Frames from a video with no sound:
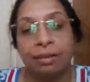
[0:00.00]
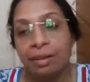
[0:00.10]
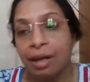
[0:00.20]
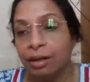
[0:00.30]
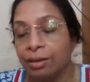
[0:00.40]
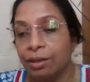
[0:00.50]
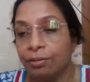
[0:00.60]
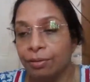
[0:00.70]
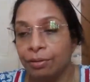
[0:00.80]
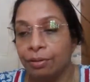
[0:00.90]
Thank
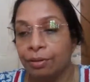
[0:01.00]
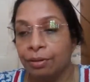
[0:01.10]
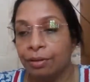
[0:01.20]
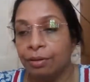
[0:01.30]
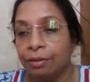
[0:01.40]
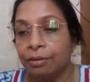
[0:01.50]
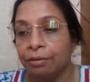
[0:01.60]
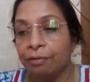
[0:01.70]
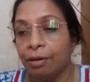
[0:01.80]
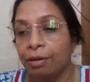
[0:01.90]
you
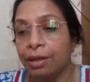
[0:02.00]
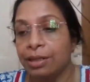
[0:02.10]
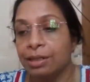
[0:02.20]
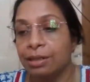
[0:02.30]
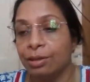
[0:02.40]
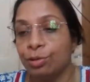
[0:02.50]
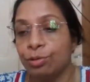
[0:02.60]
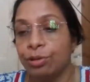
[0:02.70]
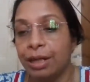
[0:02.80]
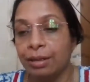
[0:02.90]
for listening
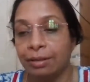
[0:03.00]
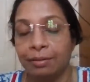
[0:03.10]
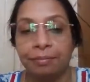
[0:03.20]
today.